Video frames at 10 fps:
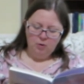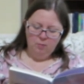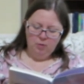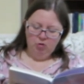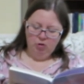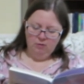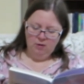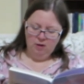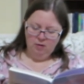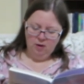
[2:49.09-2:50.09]
but she
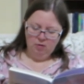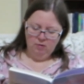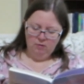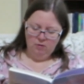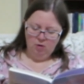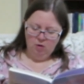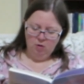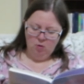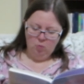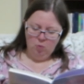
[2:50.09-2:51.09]
said that the
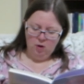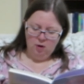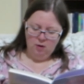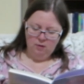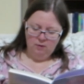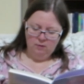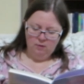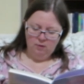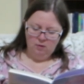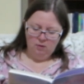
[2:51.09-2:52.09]
song was
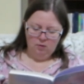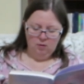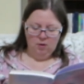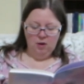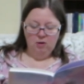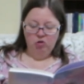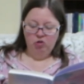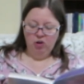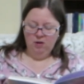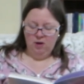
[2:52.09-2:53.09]

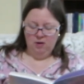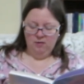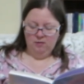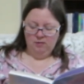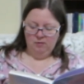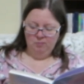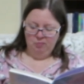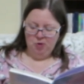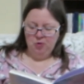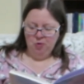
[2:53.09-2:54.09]
ingenious.
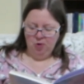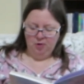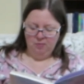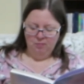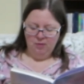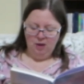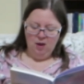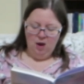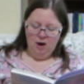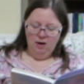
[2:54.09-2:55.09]
Cool.
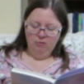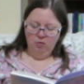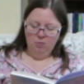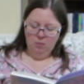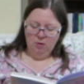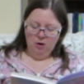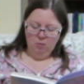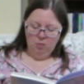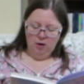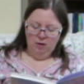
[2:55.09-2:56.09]
After mom and I
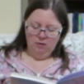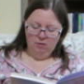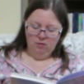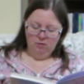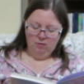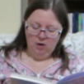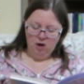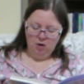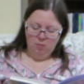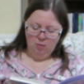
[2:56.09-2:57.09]
went to this
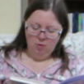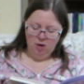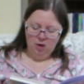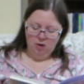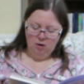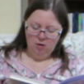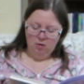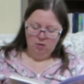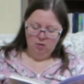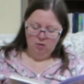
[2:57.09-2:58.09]
cowboy
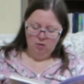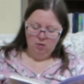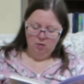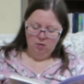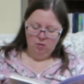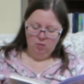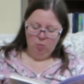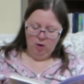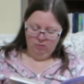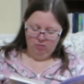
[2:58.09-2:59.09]

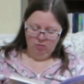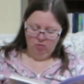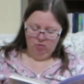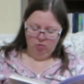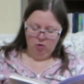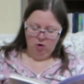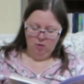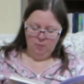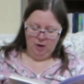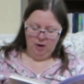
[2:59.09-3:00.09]
western store
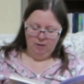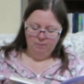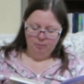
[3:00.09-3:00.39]
nearby.